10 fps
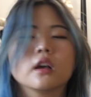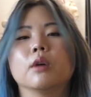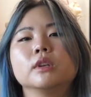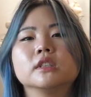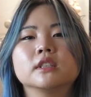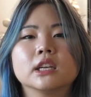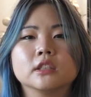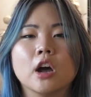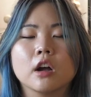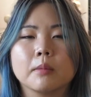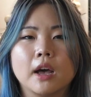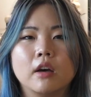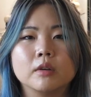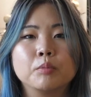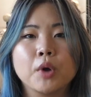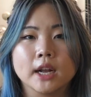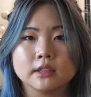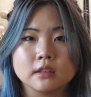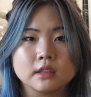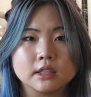Can we just like talk about how
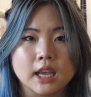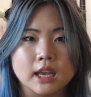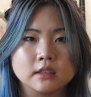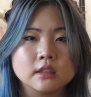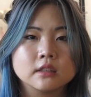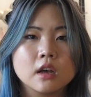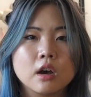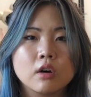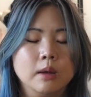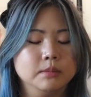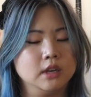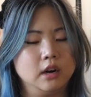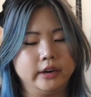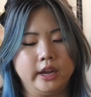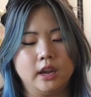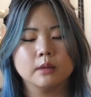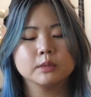impractical this case is though? I'm sorry.